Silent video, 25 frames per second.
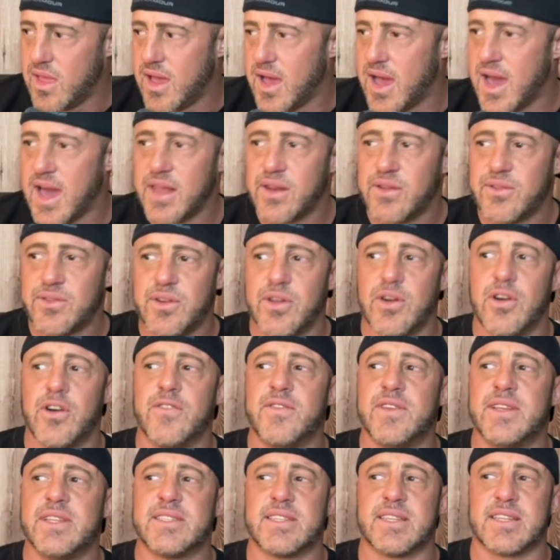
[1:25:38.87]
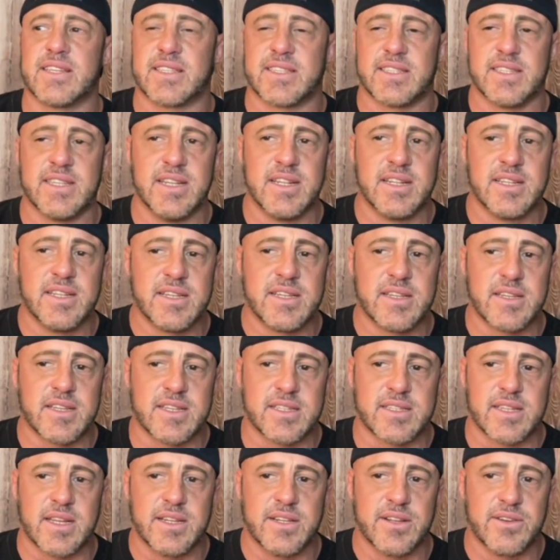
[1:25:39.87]
I don't know if he's exceeded it
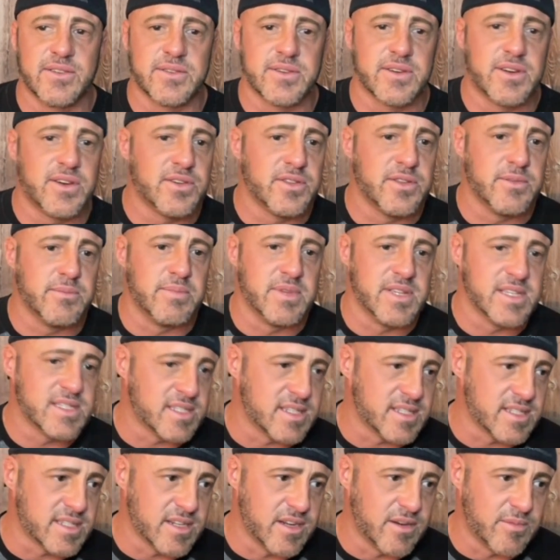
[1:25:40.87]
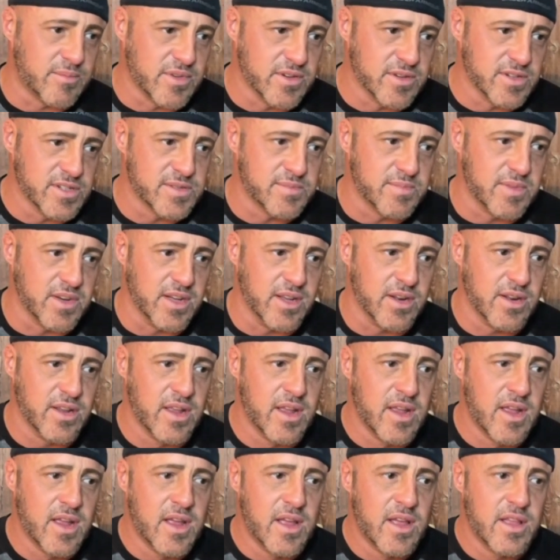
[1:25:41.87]
because I don't know the business numbers, but
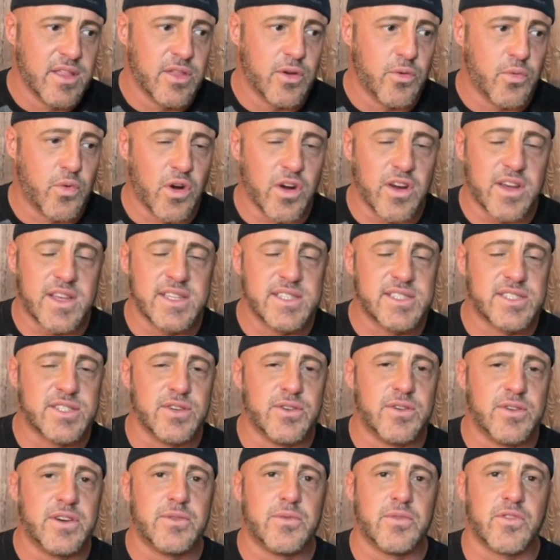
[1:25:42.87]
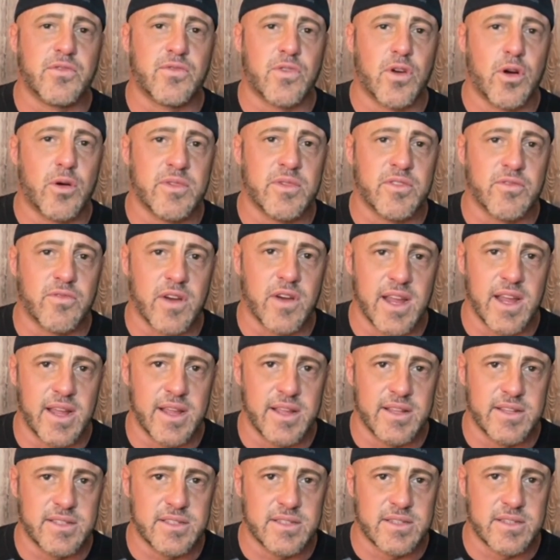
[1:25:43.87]
the work he's doing with Roman
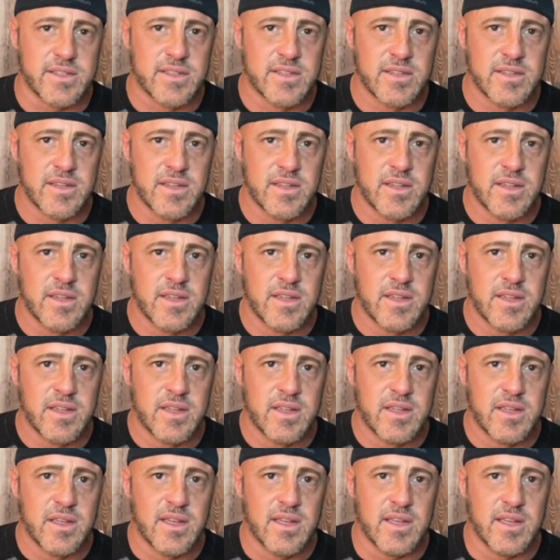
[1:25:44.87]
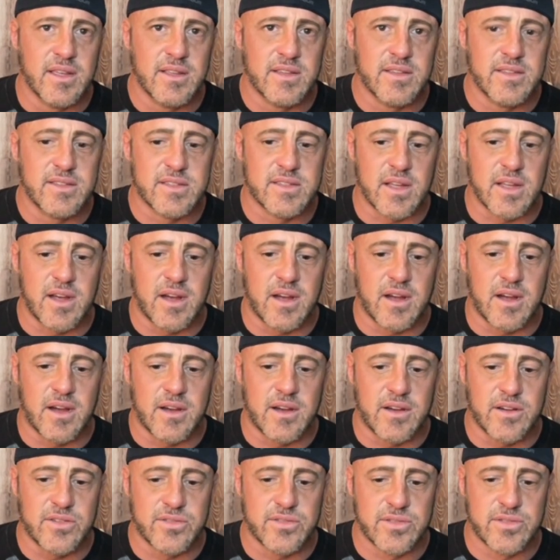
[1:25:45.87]
Reigns is
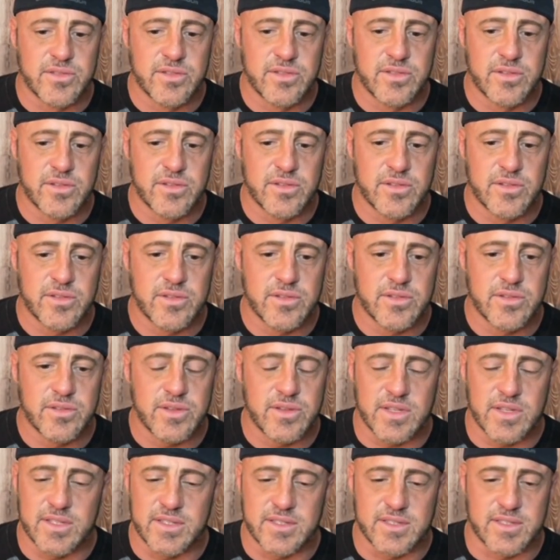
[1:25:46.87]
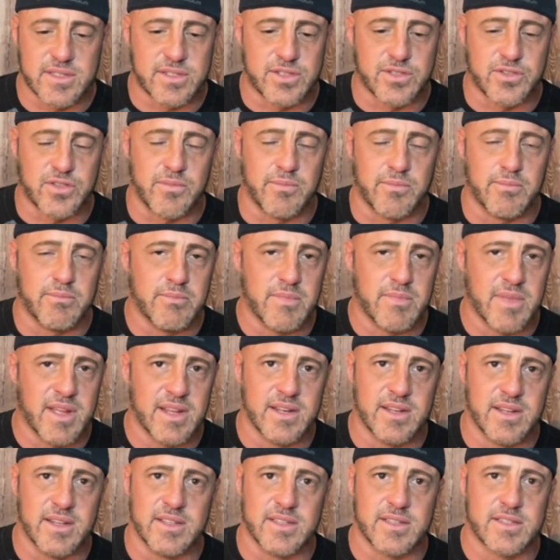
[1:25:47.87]
uh, is
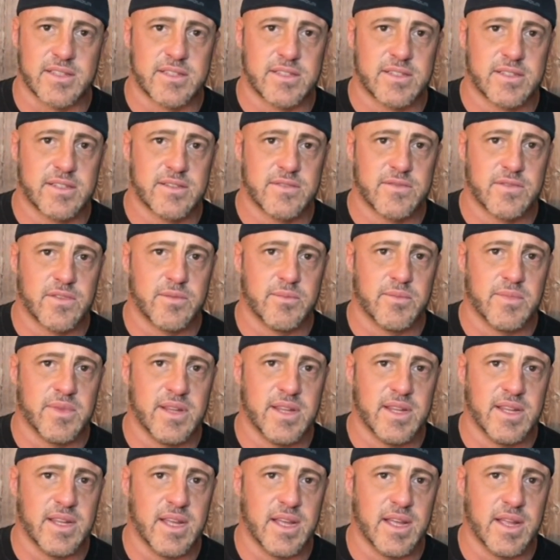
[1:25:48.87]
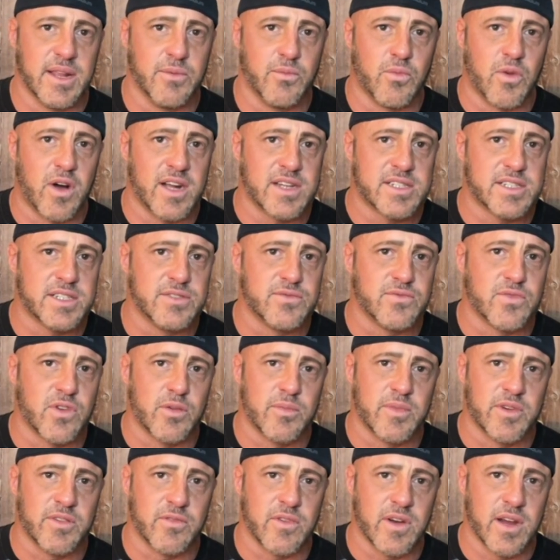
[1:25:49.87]
tremendous for me. And watching
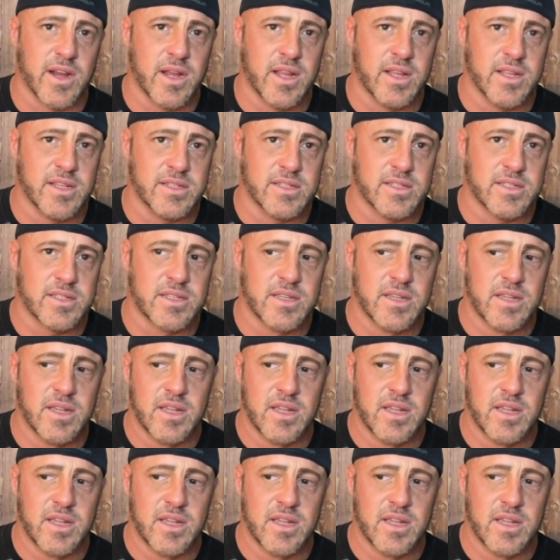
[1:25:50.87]
Roman Reigns